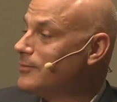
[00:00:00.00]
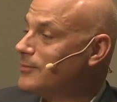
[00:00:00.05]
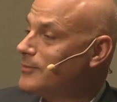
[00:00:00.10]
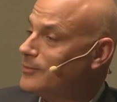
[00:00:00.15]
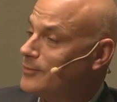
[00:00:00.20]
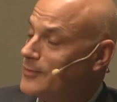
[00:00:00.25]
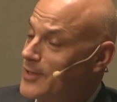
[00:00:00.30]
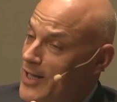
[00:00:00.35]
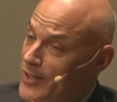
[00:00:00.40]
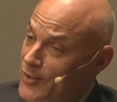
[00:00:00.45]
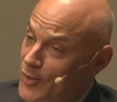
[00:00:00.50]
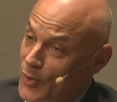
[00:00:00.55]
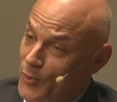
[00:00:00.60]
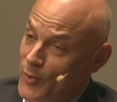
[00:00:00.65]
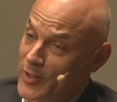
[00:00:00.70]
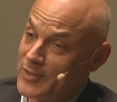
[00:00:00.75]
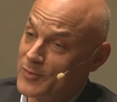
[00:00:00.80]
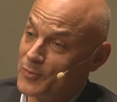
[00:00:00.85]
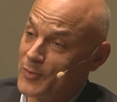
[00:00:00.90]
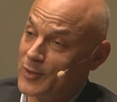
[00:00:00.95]
not
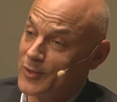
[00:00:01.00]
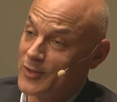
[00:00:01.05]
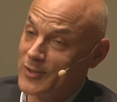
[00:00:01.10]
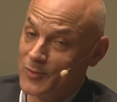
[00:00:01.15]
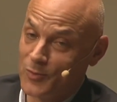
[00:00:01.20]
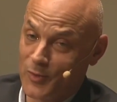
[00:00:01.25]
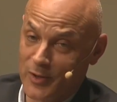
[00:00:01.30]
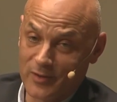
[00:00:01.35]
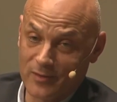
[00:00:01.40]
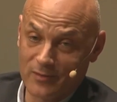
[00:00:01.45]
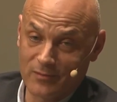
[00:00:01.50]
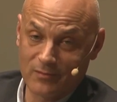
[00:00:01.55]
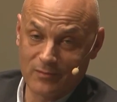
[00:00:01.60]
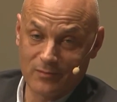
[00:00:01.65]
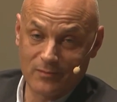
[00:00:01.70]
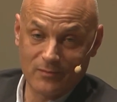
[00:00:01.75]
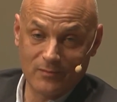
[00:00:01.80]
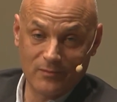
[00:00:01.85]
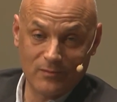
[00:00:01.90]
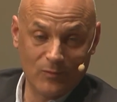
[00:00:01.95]
always because one